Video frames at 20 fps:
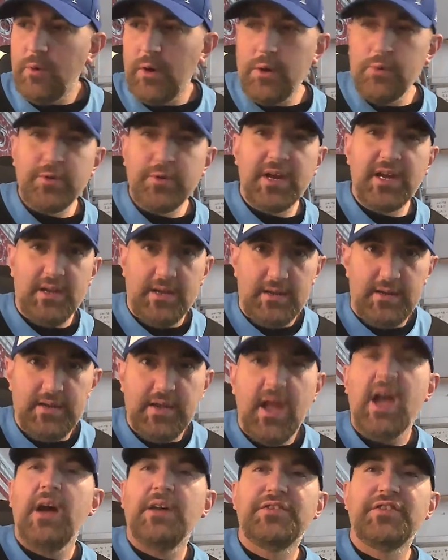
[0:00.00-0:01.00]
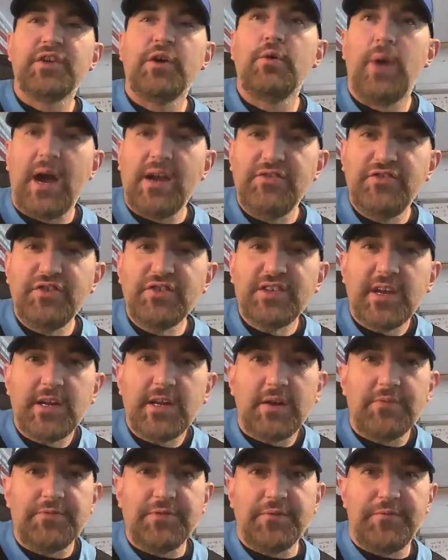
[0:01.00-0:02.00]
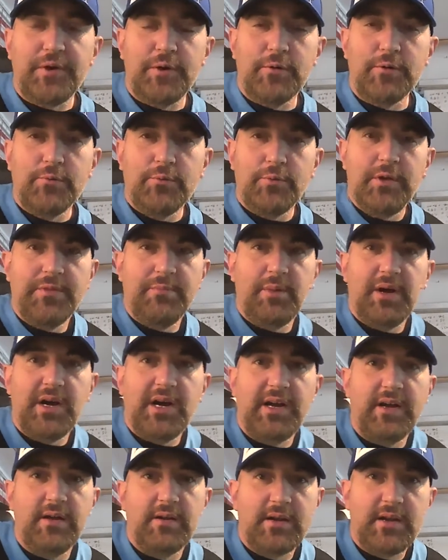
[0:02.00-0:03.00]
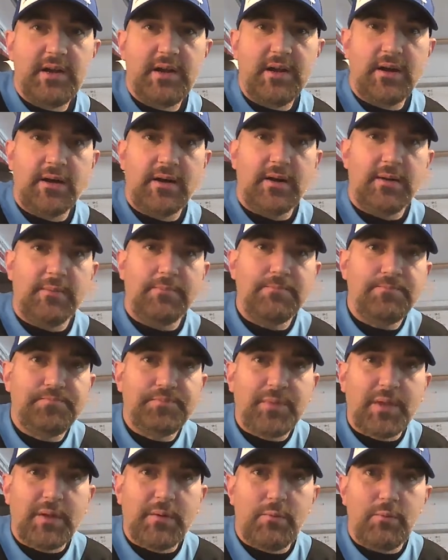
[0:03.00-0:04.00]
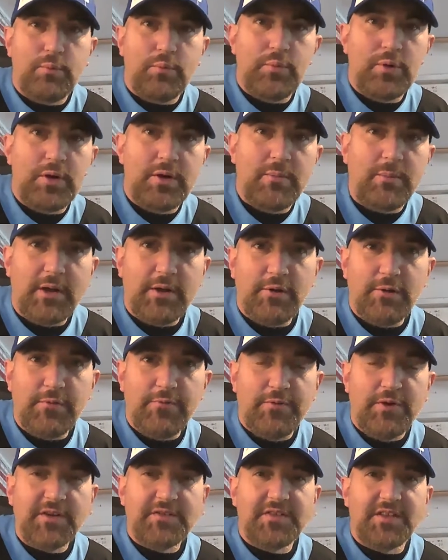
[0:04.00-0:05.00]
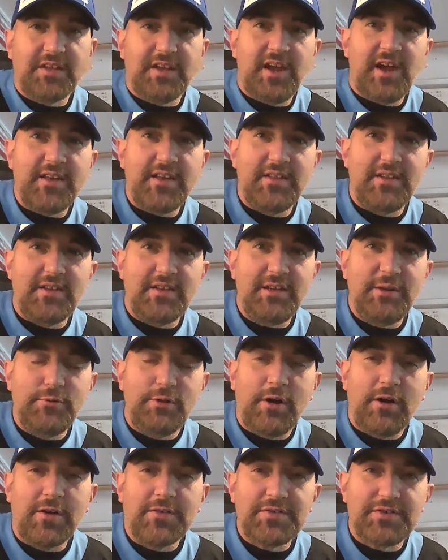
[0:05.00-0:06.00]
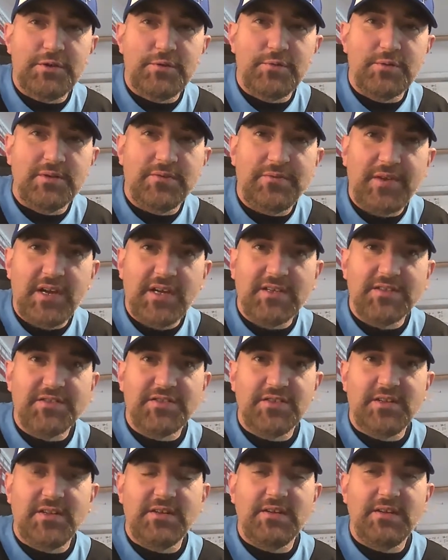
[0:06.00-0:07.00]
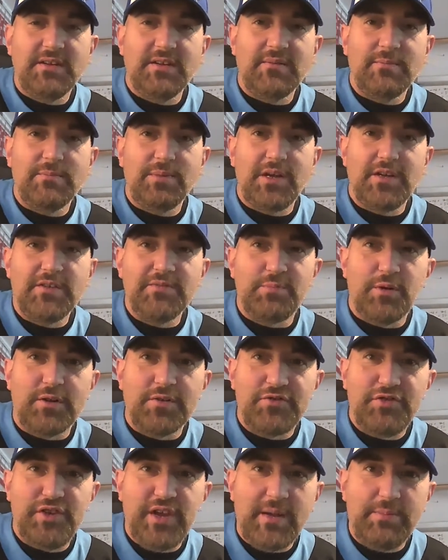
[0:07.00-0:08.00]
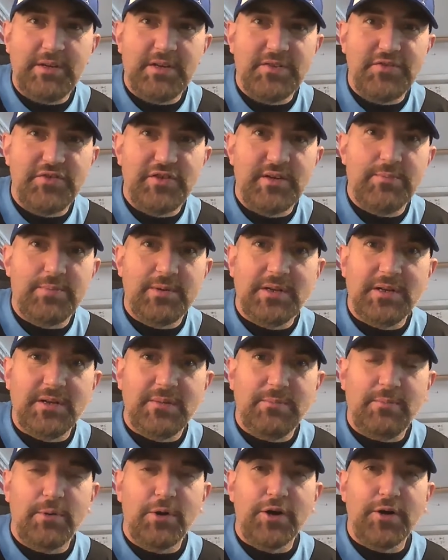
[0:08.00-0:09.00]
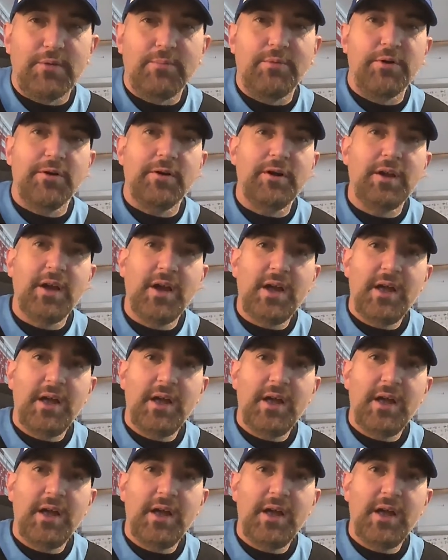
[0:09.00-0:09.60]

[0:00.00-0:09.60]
Okay, so I just got off the phone with my one of my good friends, the guy that you lost to in the fantasy baseball championship in a barn burner.